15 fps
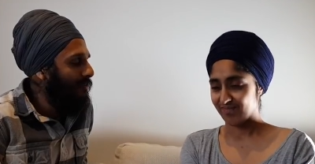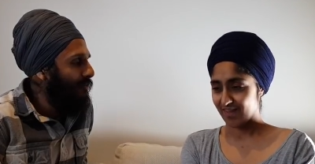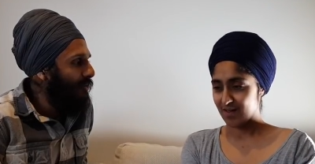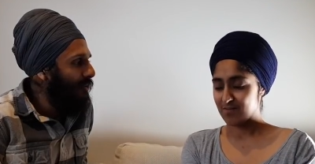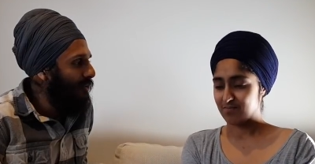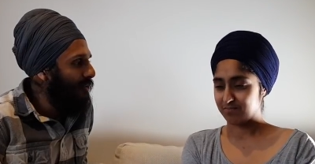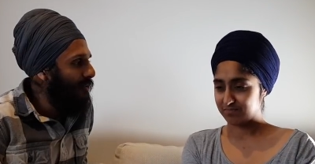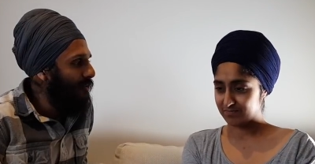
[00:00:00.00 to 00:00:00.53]
Speaker 1: for
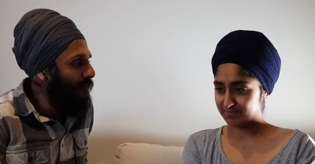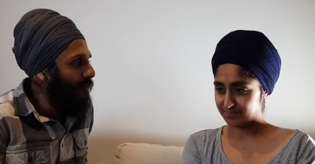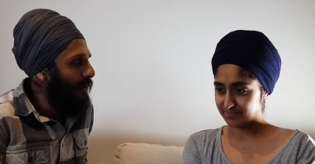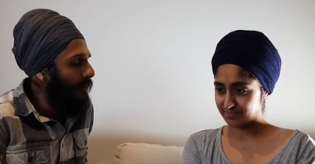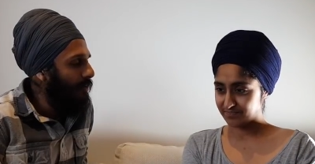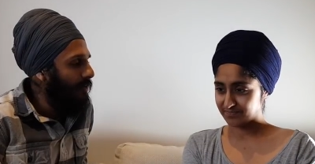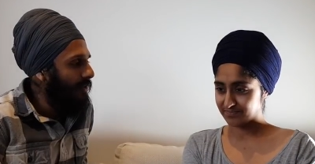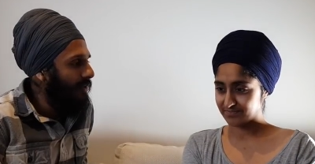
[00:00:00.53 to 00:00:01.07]
you to be
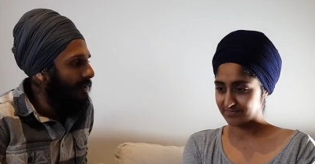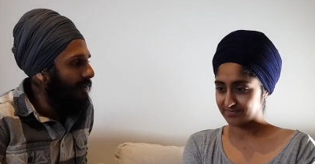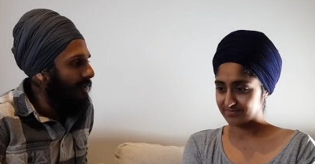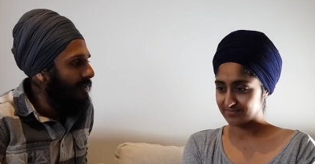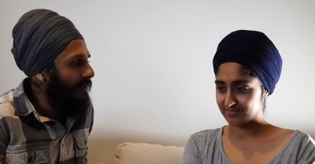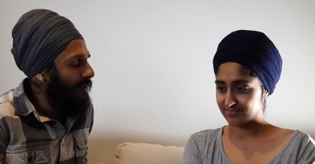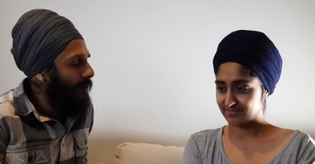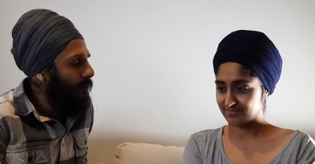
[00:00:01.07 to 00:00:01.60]
able to
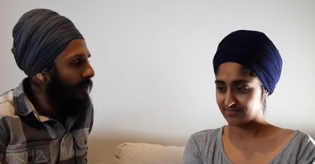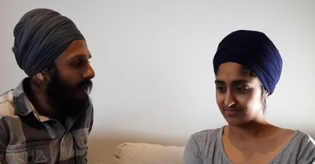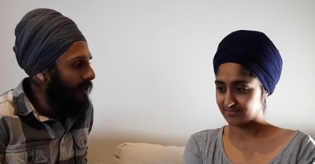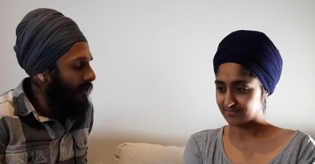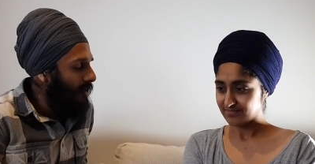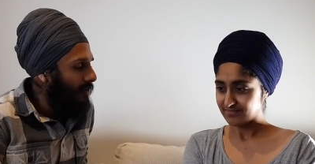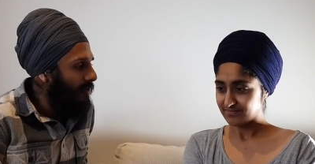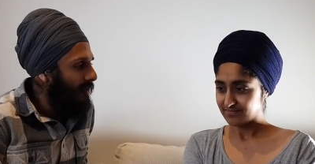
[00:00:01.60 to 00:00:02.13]
be
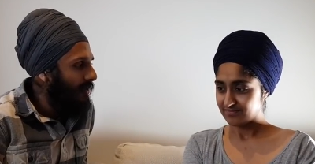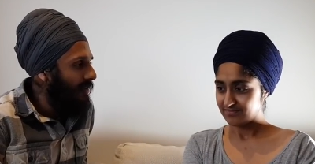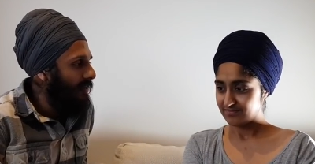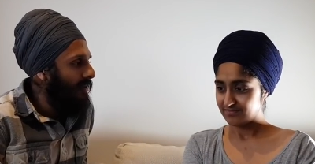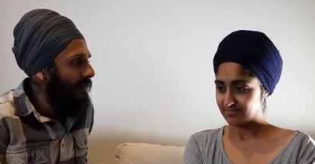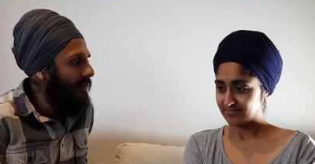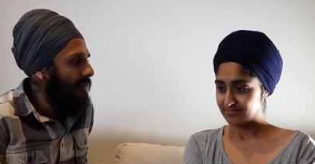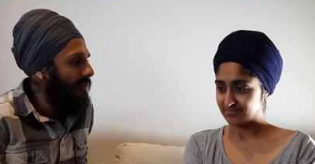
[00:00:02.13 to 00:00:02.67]
tolerant
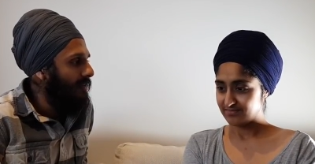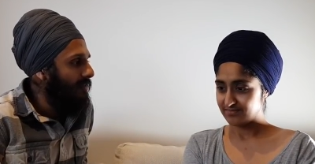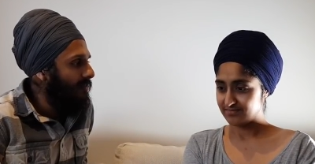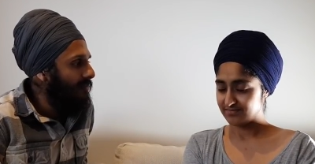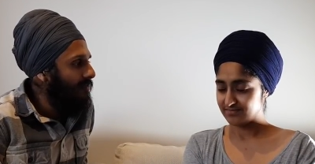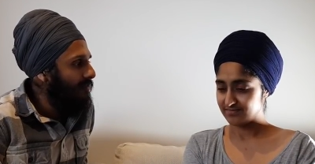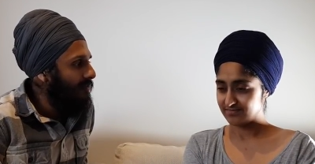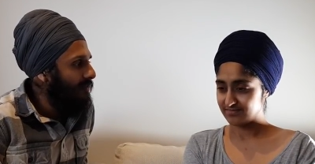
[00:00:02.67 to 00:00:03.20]
and
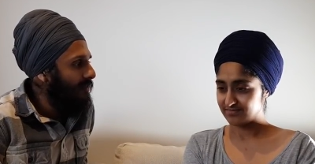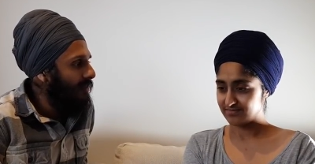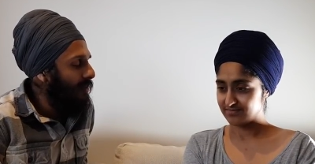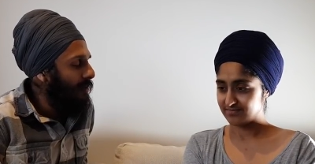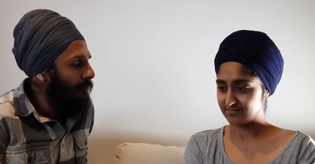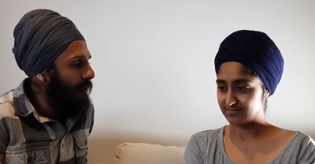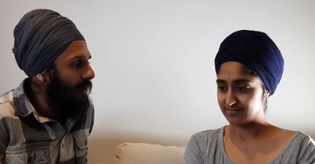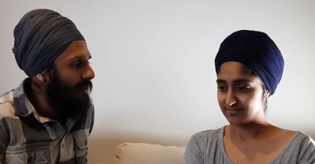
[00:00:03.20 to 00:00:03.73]

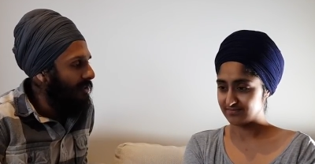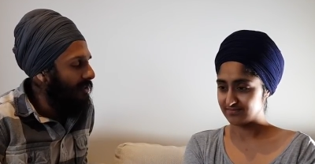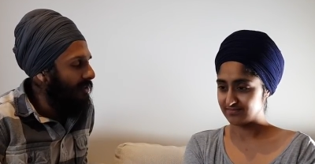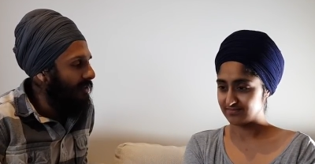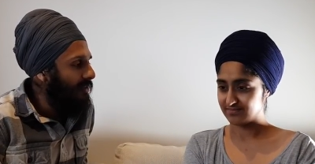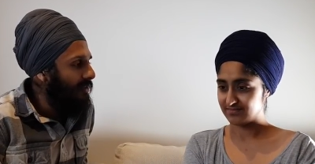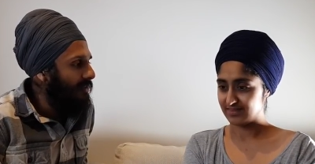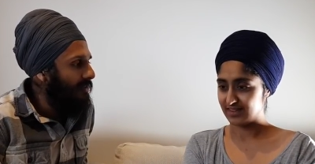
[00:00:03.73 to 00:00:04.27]

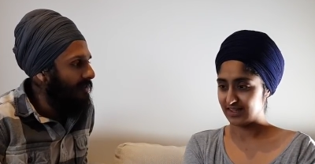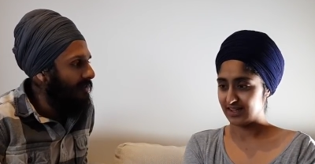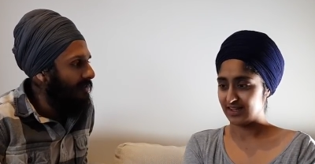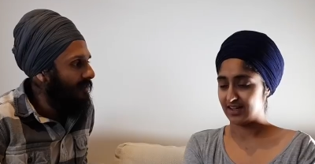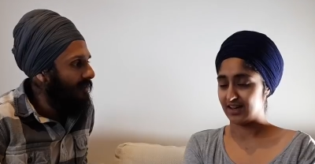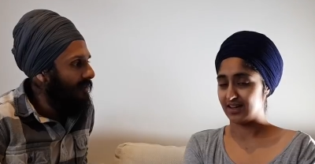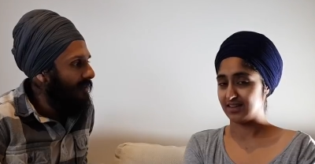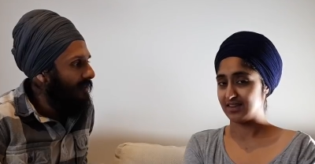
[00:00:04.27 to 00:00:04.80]
compassionate and
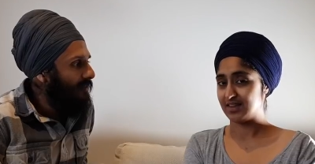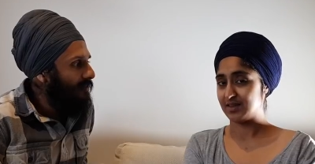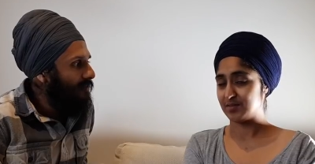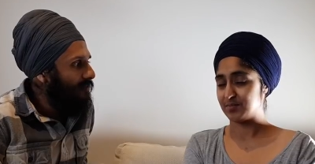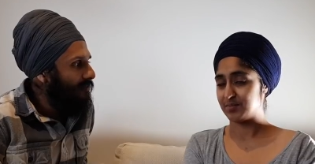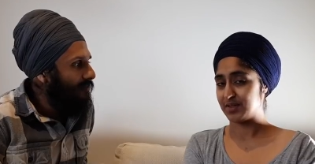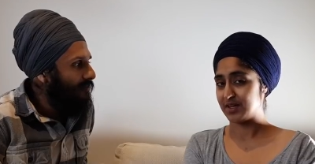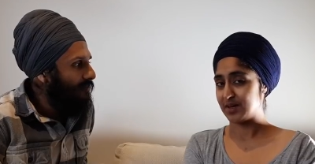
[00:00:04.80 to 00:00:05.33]
Speaker 2: I
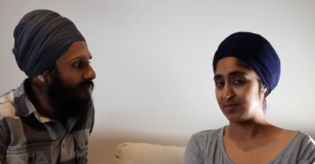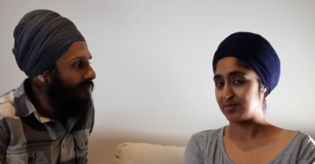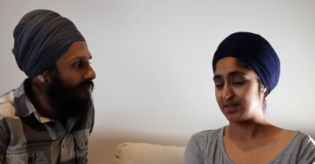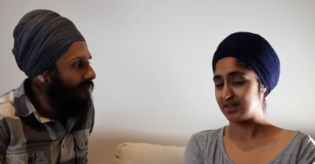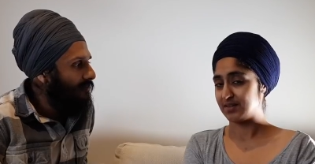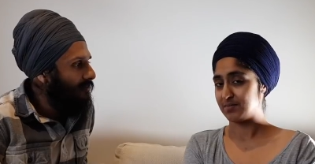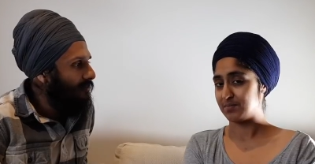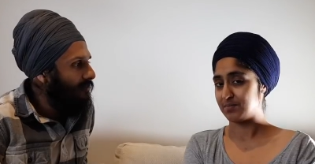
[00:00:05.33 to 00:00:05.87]
think
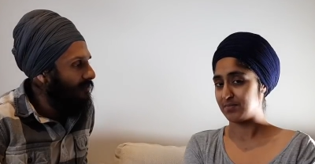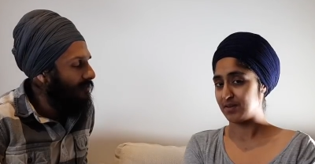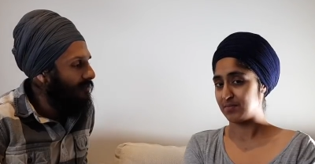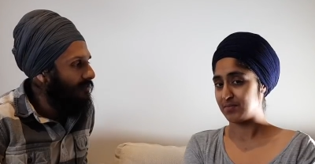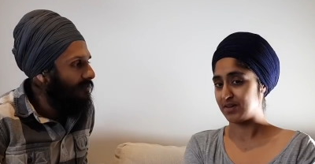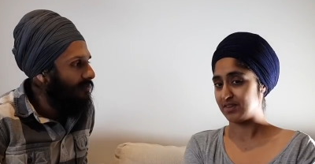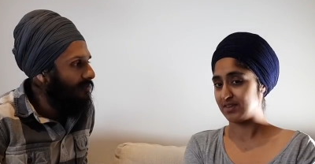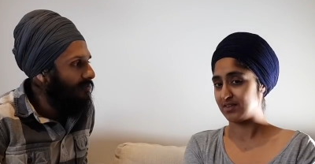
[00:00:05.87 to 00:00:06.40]
becoming a, a
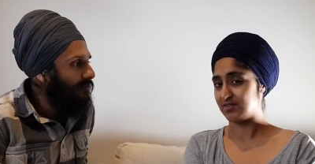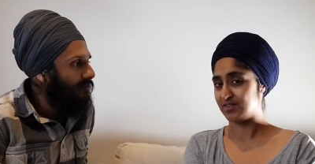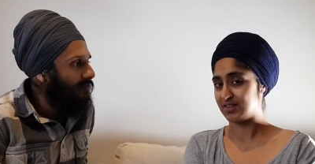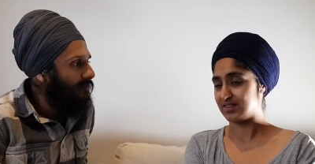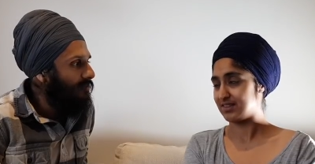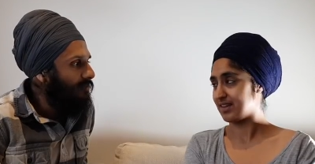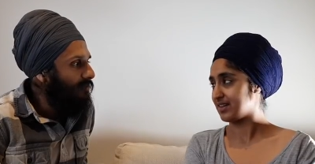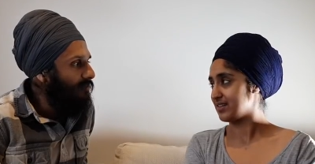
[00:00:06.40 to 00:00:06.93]
mother for the
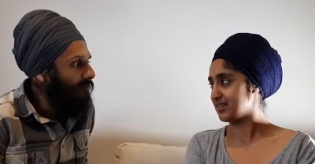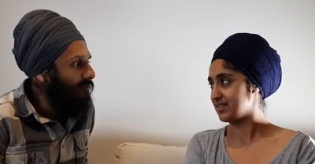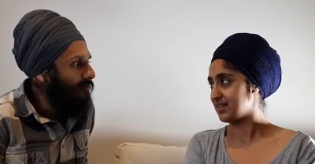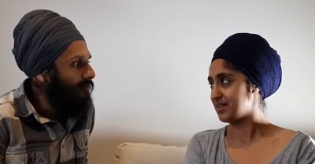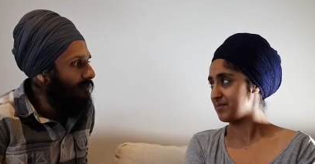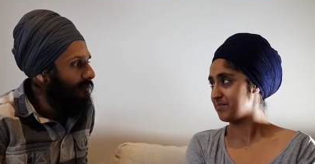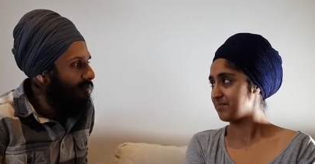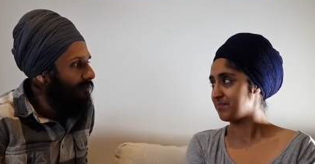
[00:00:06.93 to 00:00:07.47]
second
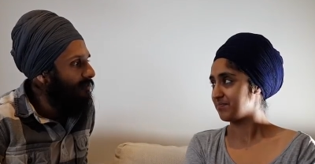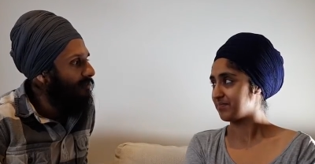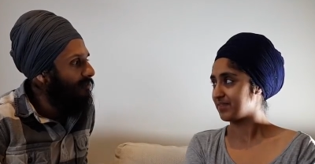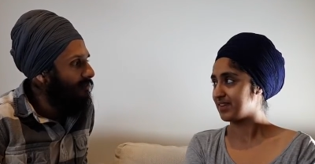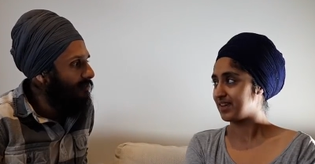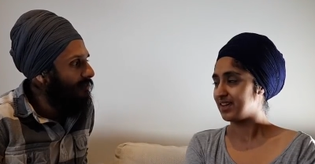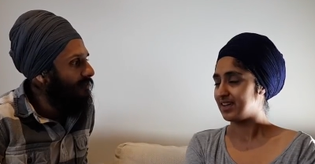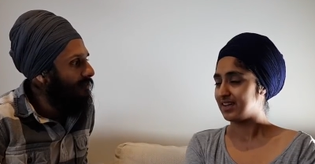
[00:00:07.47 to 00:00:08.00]
time
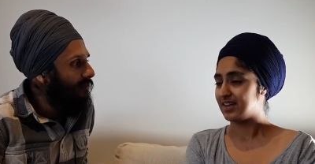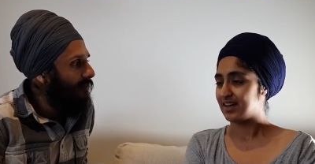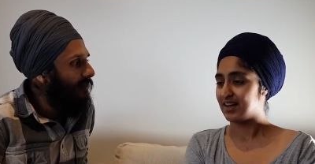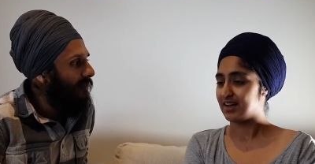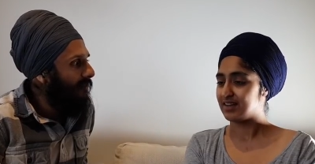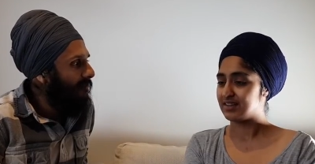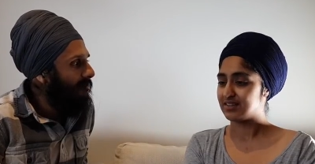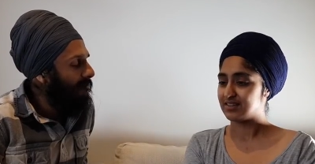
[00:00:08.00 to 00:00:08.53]

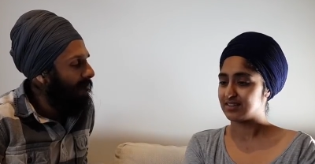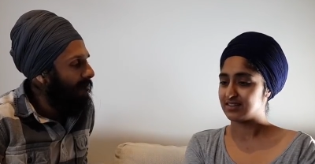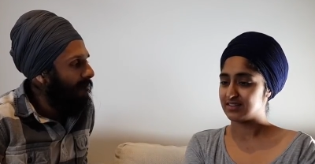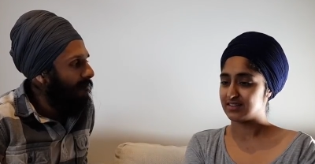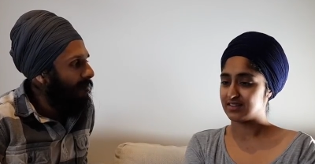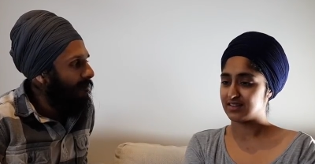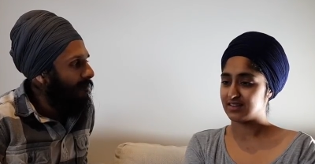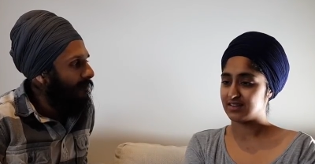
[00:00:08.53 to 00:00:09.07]
has
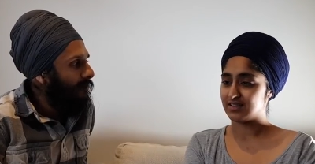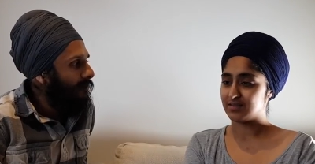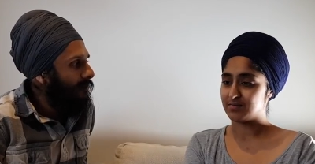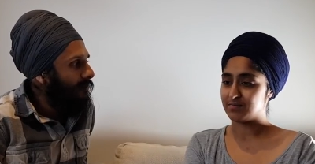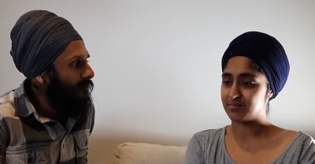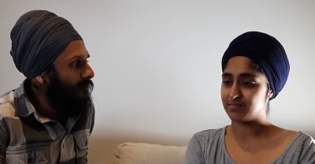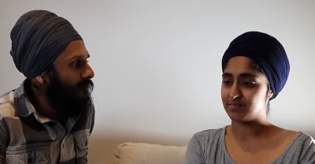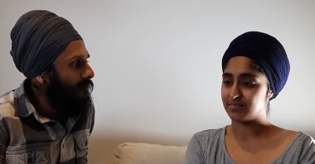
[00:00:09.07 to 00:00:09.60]

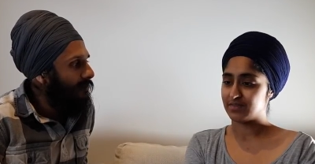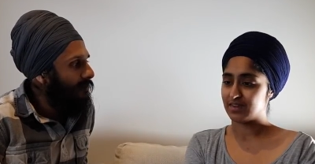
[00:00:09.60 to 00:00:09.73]
um,